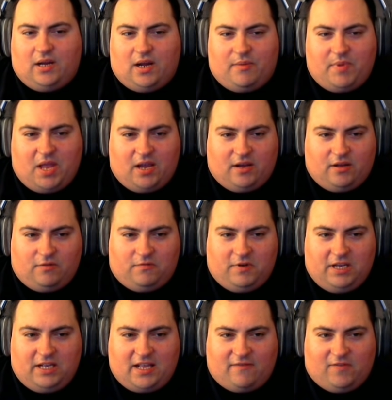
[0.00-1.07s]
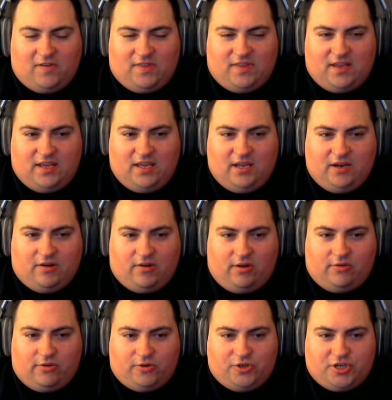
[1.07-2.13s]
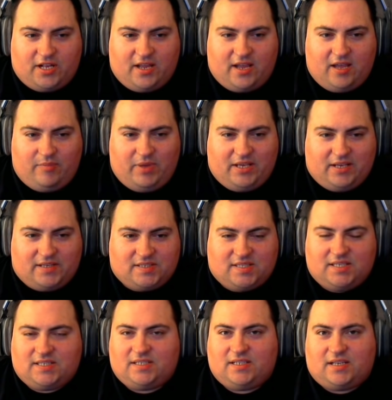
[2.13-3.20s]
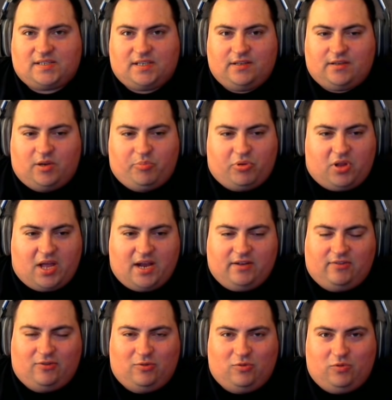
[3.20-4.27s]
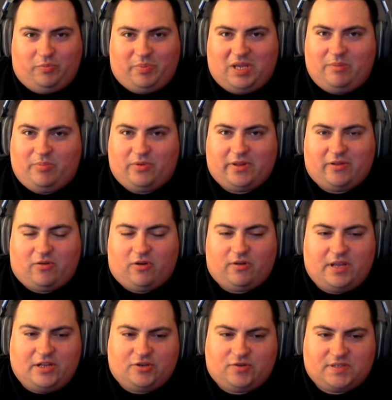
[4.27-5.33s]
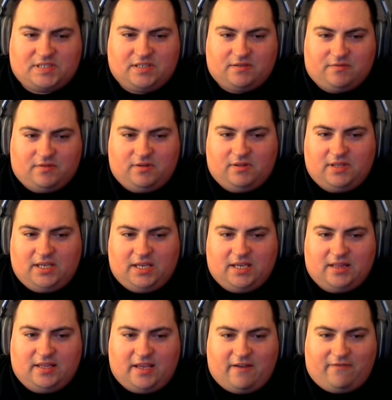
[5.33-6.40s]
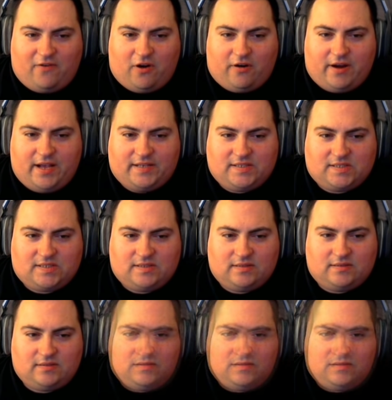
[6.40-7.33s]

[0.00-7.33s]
I'm not going to read everything here under Jedi because this doesn't apply to people that aren't interested really in the FRS.